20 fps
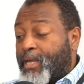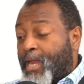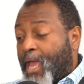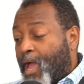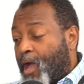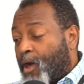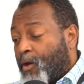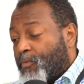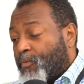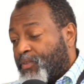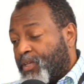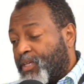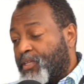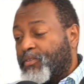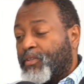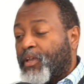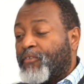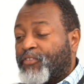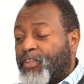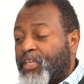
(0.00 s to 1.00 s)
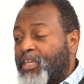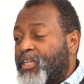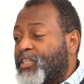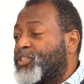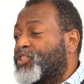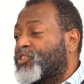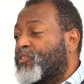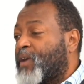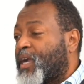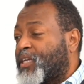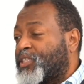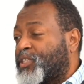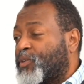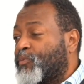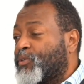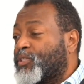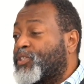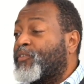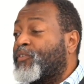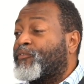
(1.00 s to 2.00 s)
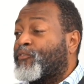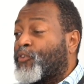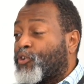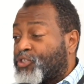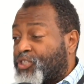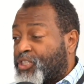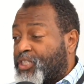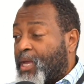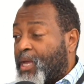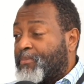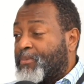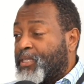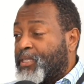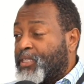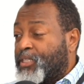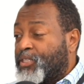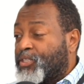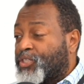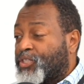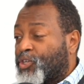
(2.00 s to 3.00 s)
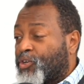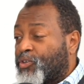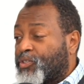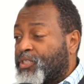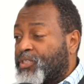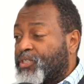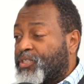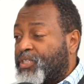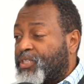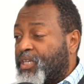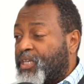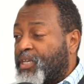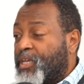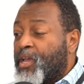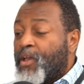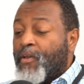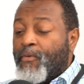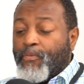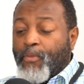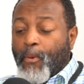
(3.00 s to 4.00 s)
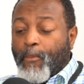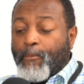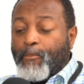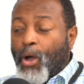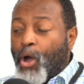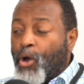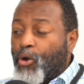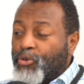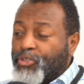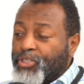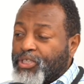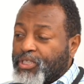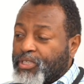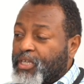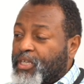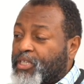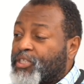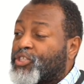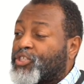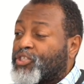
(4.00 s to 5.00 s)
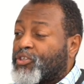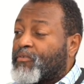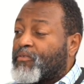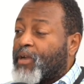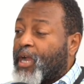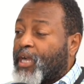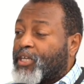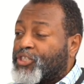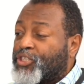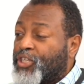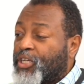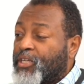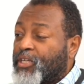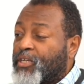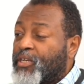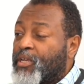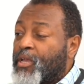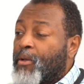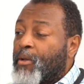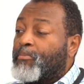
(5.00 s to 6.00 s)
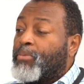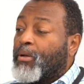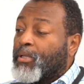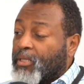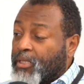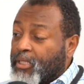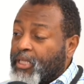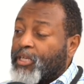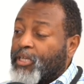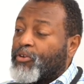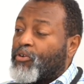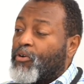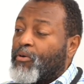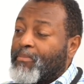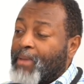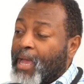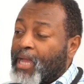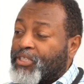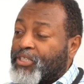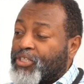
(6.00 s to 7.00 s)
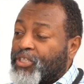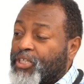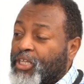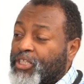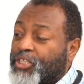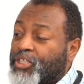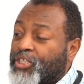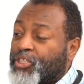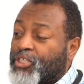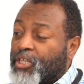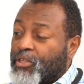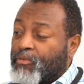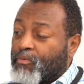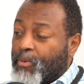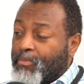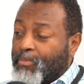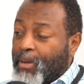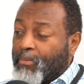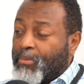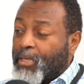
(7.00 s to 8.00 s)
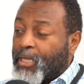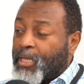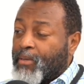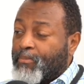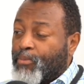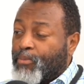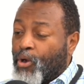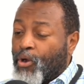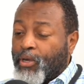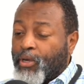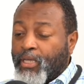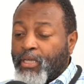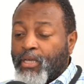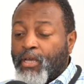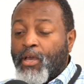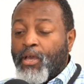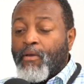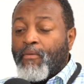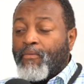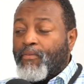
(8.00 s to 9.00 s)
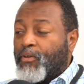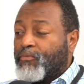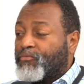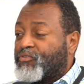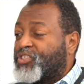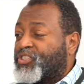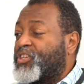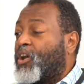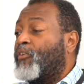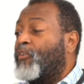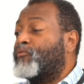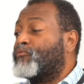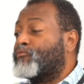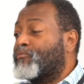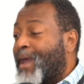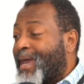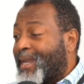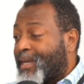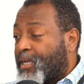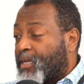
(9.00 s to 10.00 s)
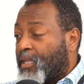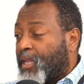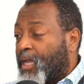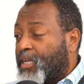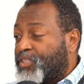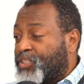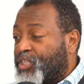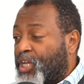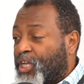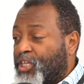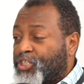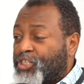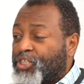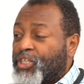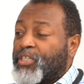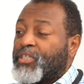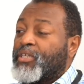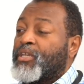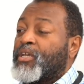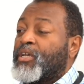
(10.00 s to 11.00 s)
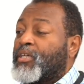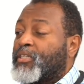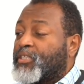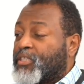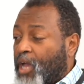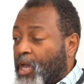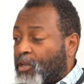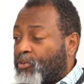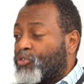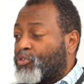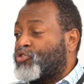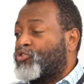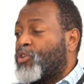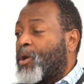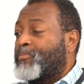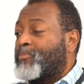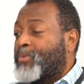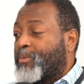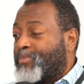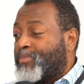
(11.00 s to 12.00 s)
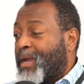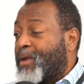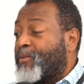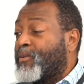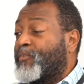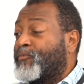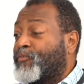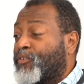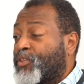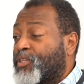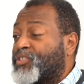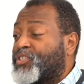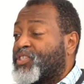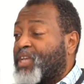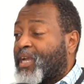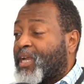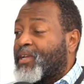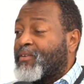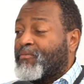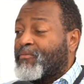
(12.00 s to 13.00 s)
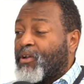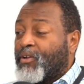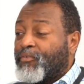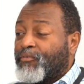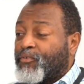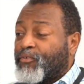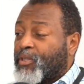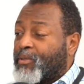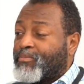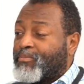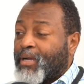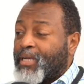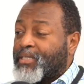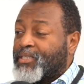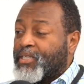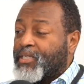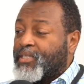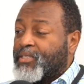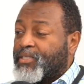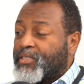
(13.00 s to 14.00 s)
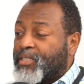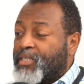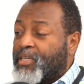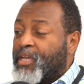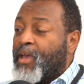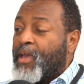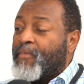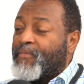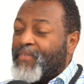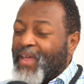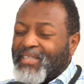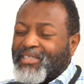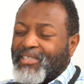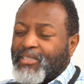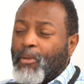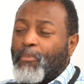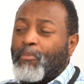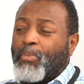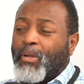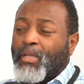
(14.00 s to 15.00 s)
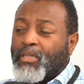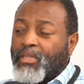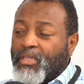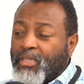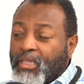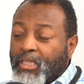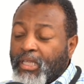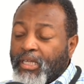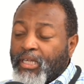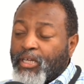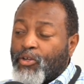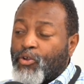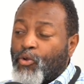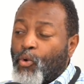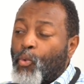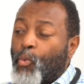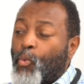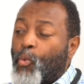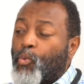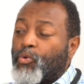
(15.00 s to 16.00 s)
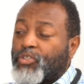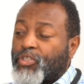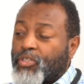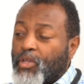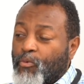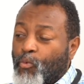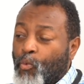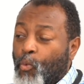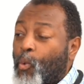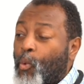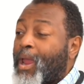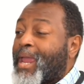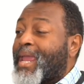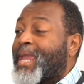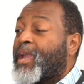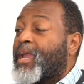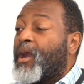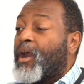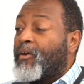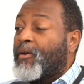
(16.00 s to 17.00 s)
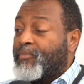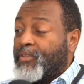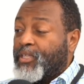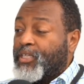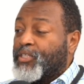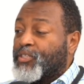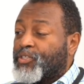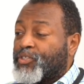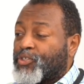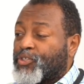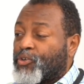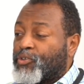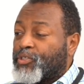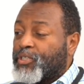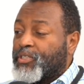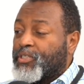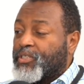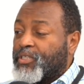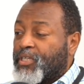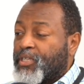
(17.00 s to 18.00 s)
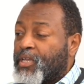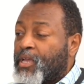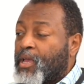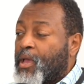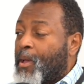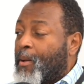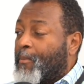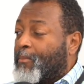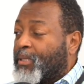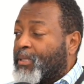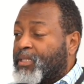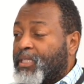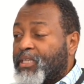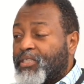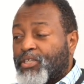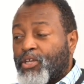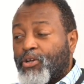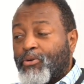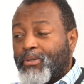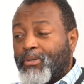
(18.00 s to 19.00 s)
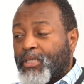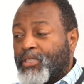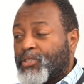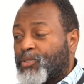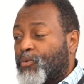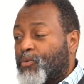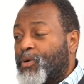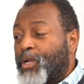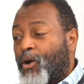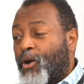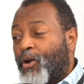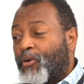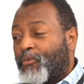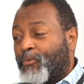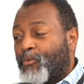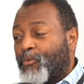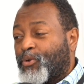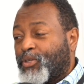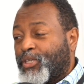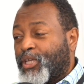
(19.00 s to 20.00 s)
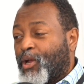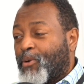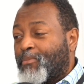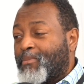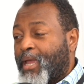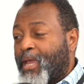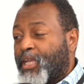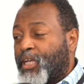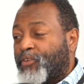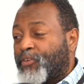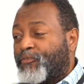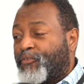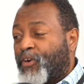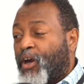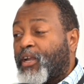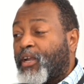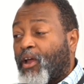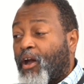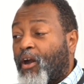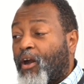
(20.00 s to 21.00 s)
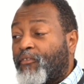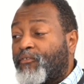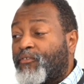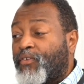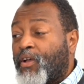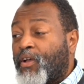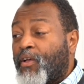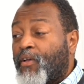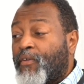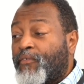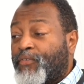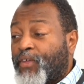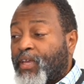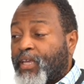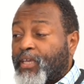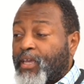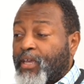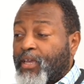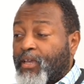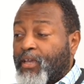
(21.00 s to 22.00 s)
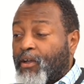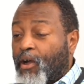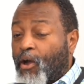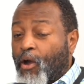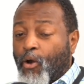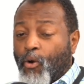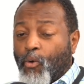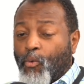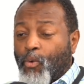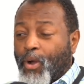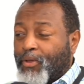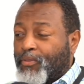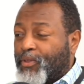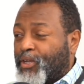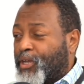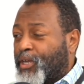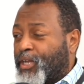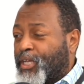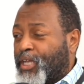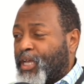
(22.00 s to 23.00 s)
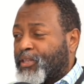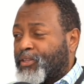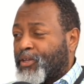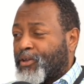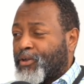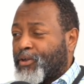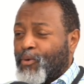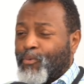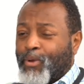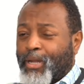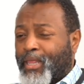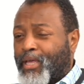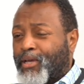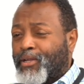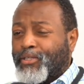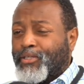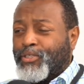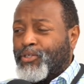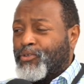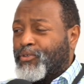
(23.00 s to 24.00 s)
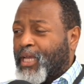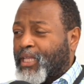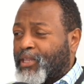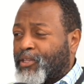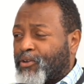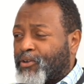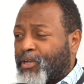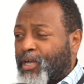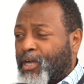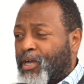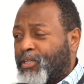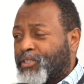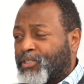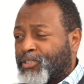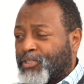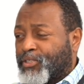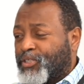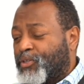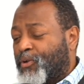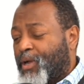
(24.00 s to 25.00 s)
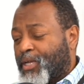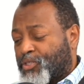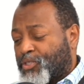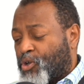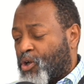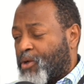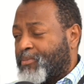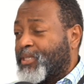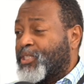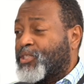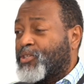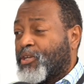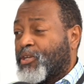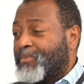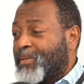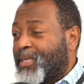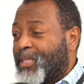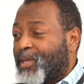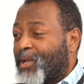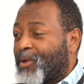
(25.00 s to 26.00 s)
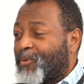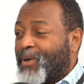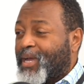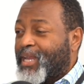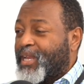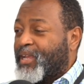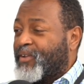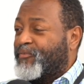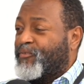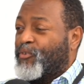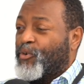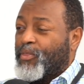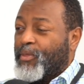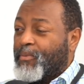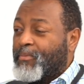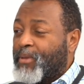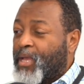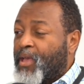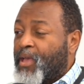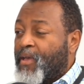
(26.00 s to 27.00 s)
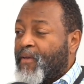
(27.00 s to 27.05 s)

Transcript: now, the, if the insurrection was the first step of the insurgency, the post insurrection political machinations of the Republican Party, the self radicalization, Donald Trump preparing for the second run for the presidency, that's the political political wing of the insurgency. Mm-hmm. But these hillbillies that we all were, you know, making fun of, thinking, oh, well, they're going to get their, what are they going to do? Get their guns. The U.S. Army is going to be there waiting for them.